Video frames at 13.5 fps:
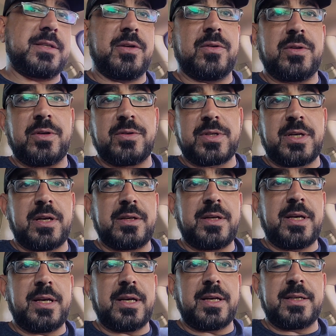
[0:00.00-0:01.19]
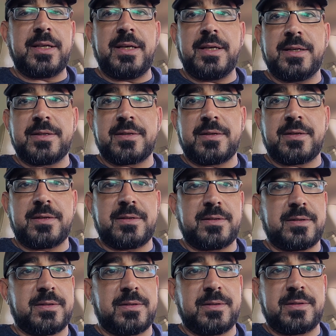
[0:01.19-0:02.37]
I see on those Hyundai and Kias
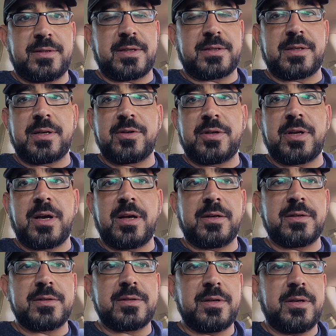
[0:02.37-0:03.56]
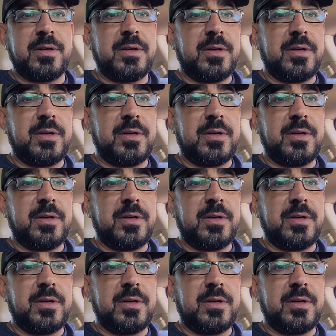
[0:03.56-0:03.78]
is $600.